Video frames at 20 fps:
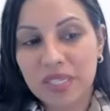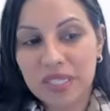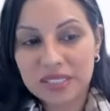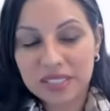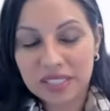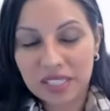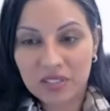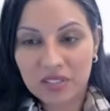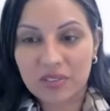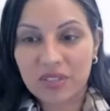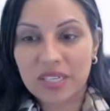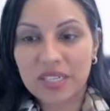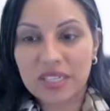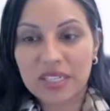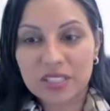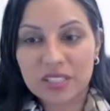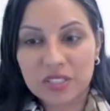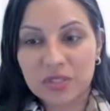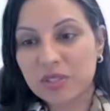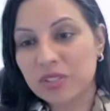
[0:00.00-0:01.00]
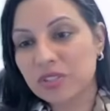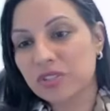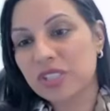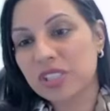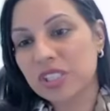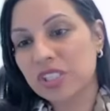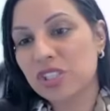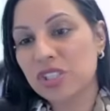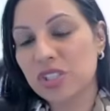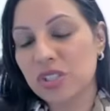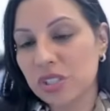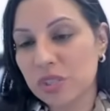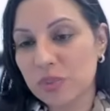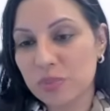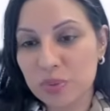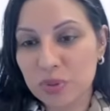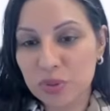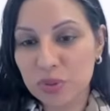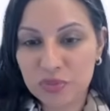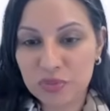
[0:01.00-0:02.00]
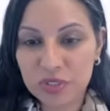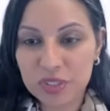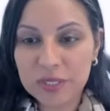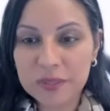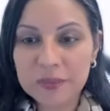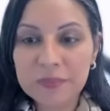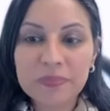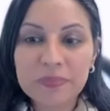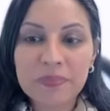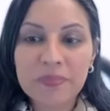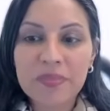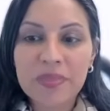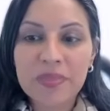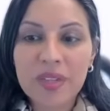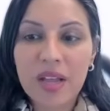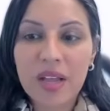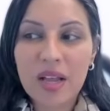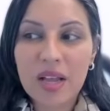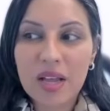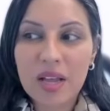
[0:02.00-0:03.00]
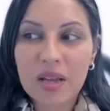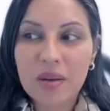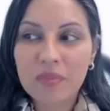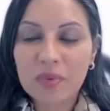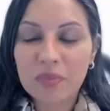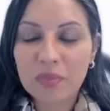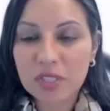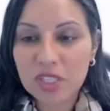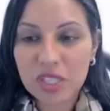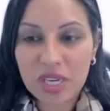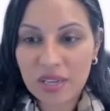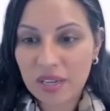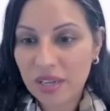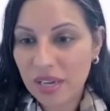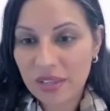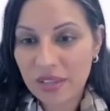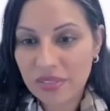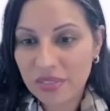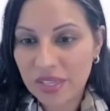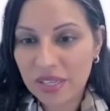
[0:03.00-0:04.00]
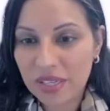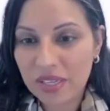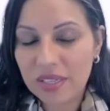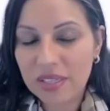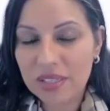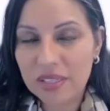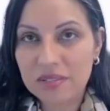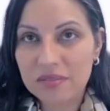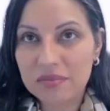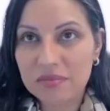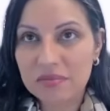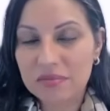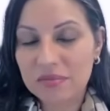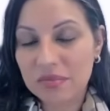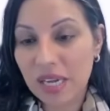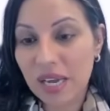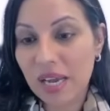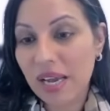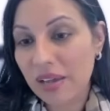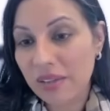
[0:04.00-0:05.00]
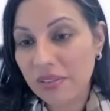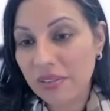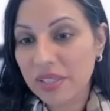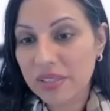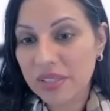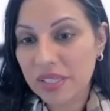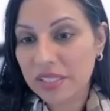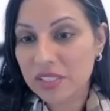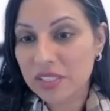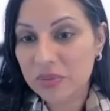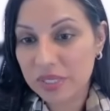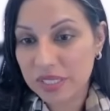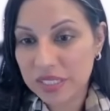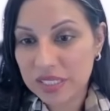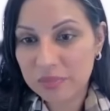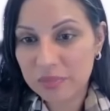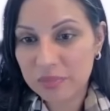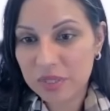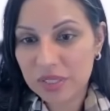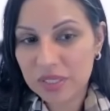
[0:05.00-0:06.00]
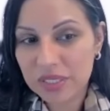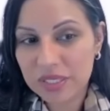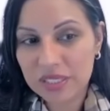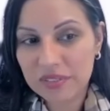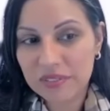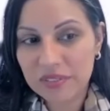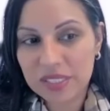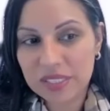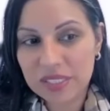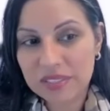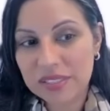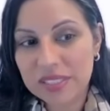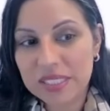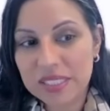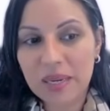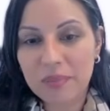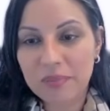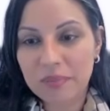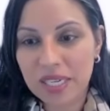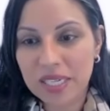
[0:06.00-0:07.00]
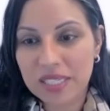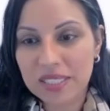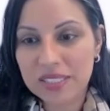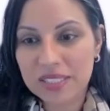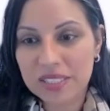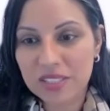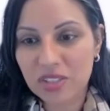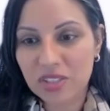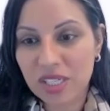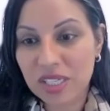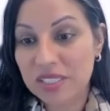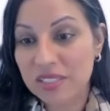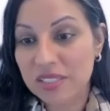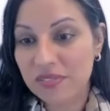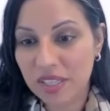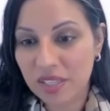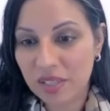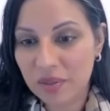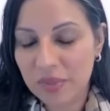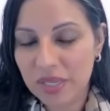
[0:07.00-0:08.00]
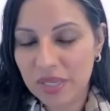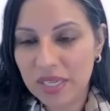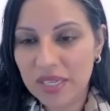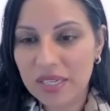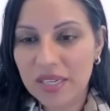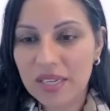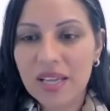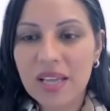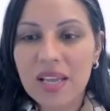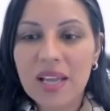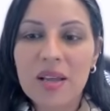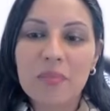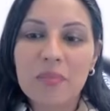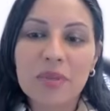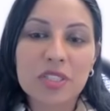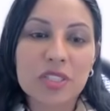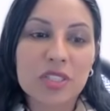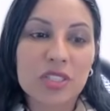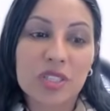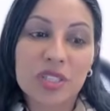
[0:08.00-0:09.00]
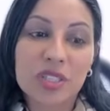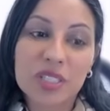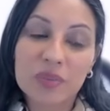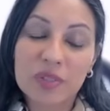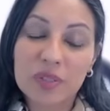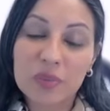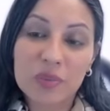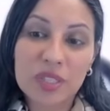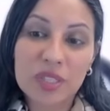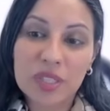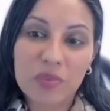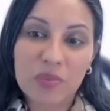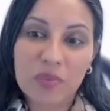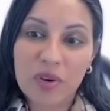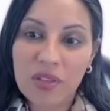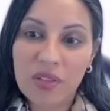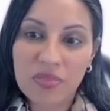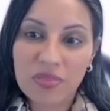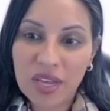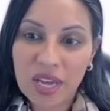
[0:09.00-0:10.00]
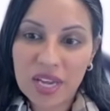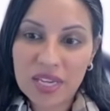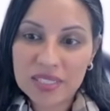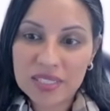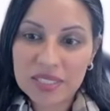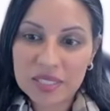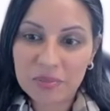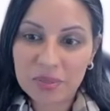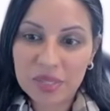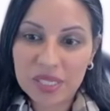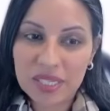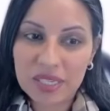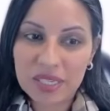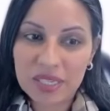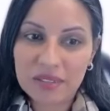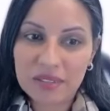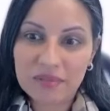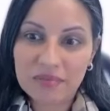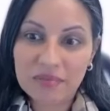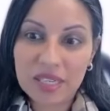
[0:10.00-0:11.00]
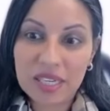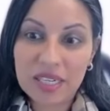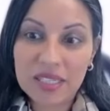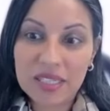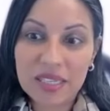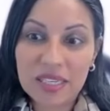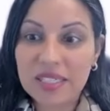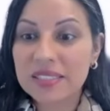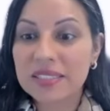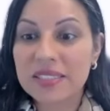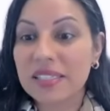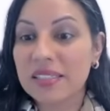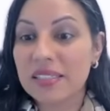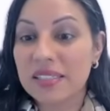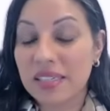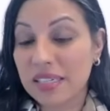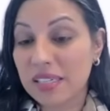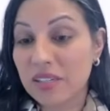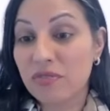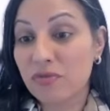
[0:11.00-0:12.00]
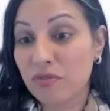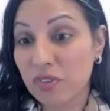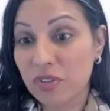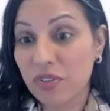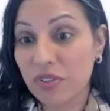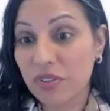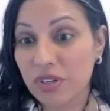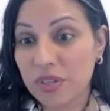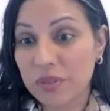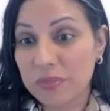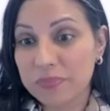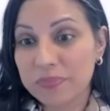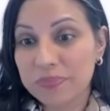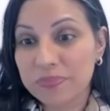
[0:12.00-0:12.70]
accelerated to a traditional approval, which I think that's reasonable given timelines in drug development, but certainly we wouldn't want that to be extended any further.